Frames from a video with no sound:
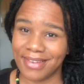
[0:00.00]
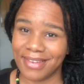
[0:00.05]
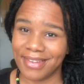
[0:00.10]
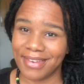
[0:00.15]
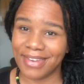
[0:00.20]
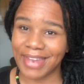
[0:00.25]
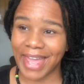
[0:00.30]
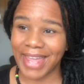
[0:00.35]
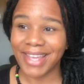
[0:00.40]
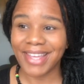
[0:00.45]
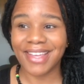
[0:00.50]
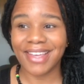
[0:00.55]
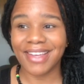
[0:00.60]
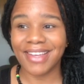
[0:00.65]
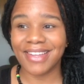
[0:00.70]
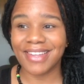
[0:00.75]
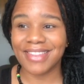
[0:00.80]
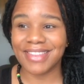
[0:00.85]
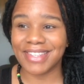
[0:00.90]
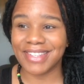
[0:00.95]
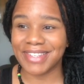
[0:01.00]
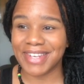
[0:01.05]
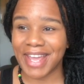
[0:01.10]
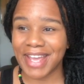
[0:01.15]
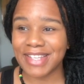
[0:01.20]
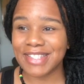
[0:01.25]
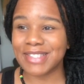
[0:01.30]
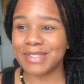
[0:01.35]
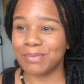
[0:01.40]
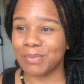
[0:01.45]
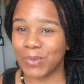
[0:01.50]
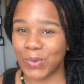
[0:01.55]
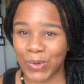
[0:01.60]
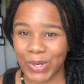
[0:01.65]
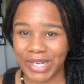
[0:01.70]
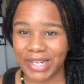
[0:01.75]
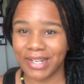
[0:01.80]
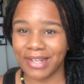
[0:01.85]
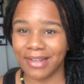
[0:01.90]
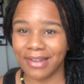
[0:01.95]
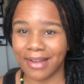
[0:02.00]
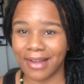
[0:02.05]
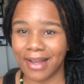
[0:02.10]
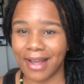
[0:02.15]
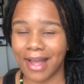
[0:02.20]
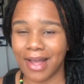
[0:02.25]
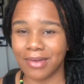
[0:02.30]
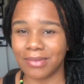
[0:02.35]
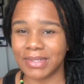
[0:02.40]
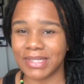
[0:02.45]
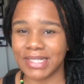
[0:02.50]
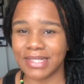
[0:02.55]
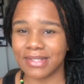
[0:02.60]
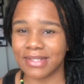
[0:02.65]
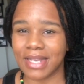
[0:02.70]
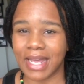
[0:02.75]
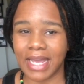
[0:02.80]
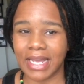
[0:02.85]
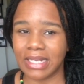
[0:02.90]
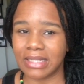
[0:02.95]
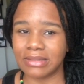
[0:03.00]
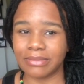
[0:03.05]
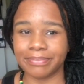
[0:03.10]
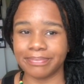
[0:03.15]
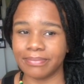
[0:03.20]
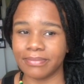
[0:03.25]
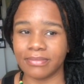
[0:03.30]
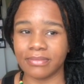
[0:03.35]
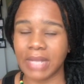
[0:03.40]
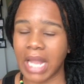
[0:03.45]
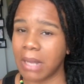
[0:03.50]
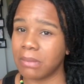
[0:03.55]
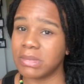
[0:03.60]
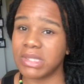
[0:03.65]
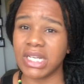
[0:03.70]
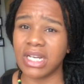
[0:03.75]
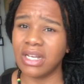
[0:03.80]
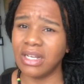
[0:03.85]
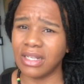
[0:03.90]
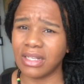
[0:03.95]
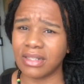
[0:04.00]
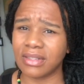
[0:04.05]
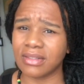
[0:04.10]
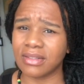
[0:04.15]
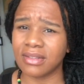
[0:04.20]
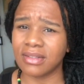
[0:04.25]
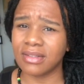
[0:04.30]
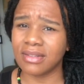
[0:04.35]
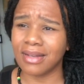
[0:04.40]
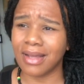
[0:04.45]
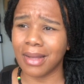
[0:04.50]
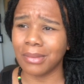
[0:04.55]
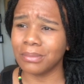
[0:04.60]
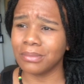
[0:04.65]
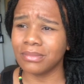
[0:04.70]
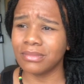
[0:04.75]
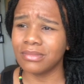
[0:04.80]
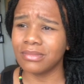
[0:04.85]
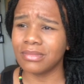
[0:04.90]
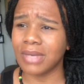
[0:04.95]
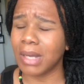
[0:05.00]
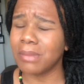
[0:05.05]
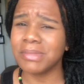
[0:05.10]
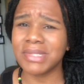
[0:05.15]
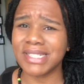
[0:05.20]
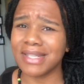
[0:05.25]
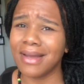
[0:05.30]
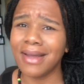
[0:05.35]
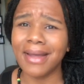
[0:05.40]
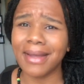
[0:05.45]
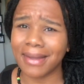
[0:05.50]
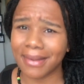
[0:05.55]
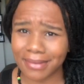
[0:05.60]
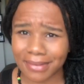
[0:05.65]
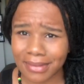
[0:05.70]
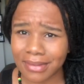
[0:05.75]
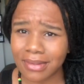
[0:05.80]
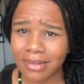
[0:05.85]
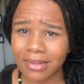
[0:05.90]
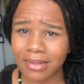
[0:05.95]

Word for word: Like the next morning, I was just like, mm, -mm I'm done. I'm, I'm done.